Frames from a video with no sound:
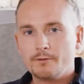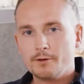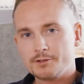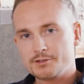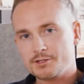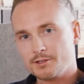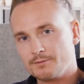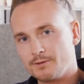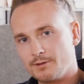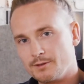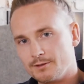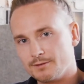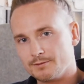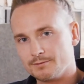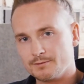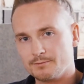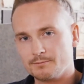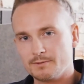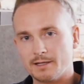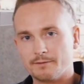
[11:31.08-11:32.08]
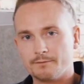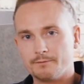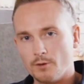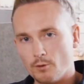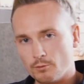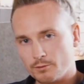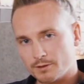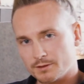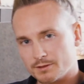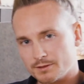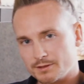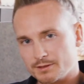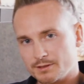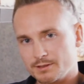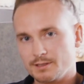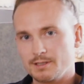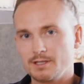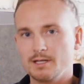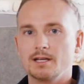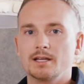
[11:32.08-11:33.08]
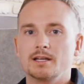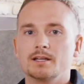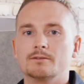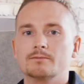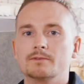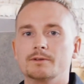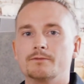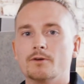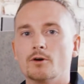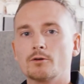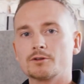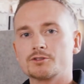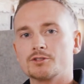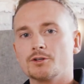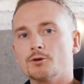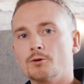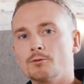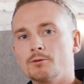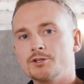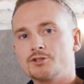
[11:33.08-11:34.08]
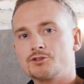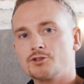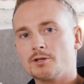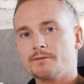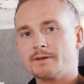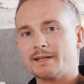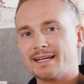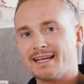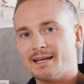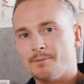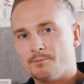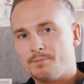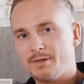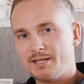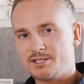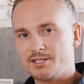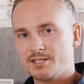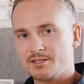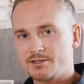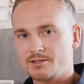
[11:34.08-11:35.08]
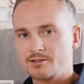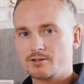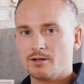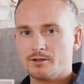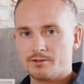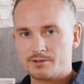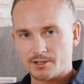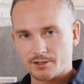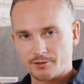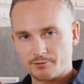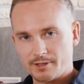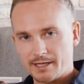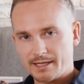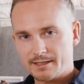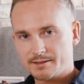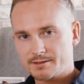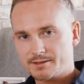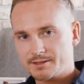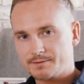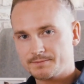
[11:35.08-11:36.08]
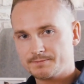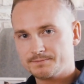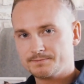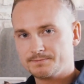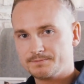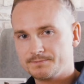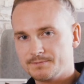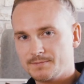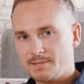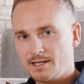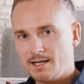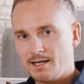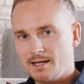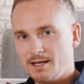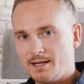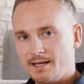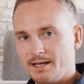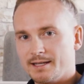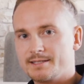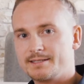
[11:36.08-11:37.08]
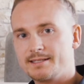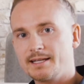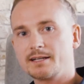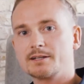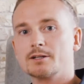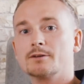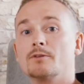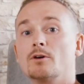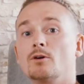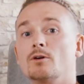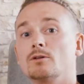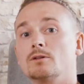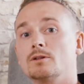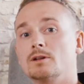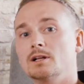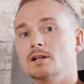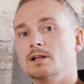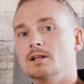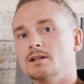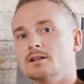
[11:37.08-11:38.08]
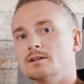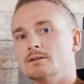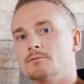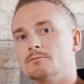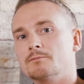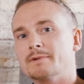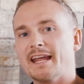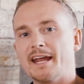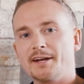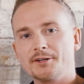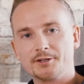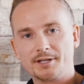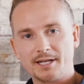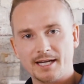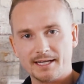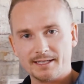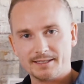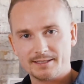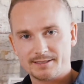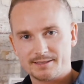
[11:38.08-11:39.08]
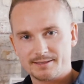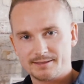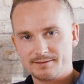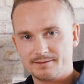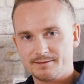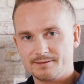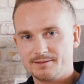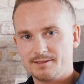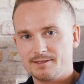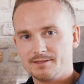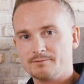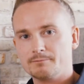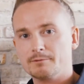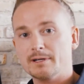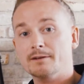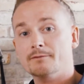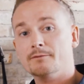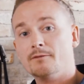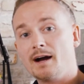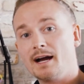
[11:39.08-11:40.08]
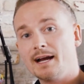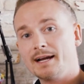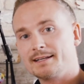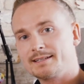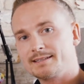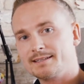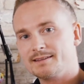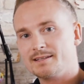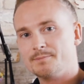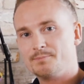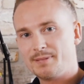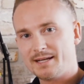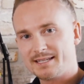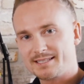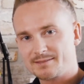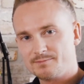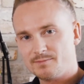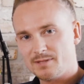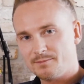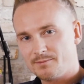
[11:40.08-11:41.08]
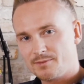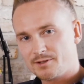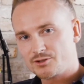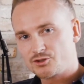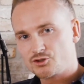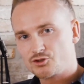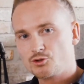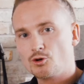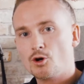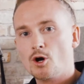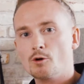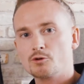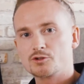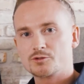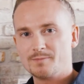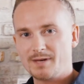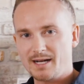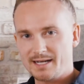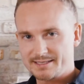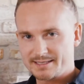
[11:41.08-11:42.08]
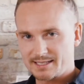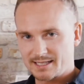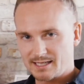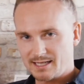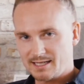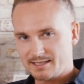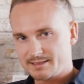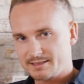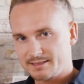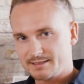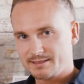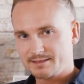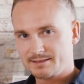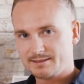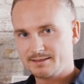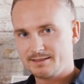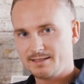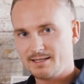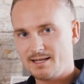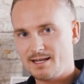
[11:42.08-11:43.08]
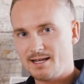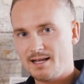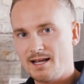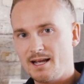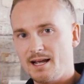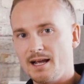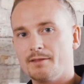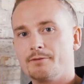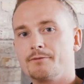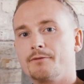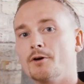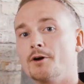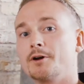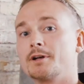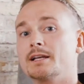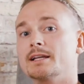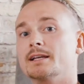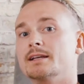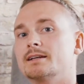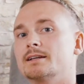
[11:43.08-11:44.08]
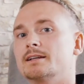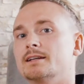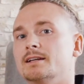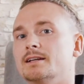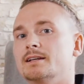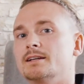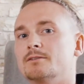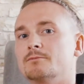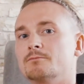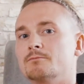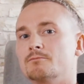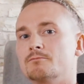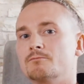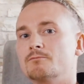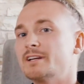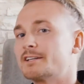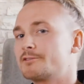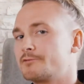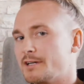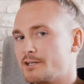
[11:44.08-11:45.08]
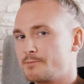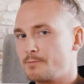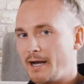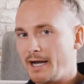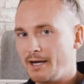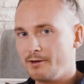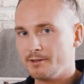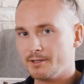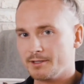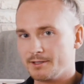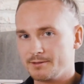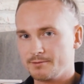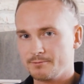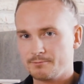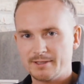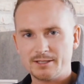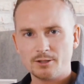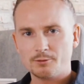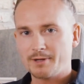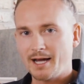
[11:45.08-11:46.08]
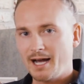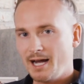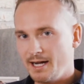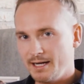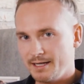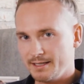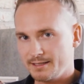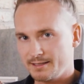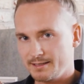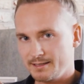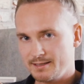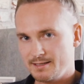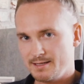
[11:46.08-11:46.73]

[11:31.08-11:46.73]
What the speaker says: First of all, we are focused. We focus on only serving ambitious content creators. And second of all, we educate. We invite the best members to host masterclasses. And thirdly, we are transparent. We don't hide.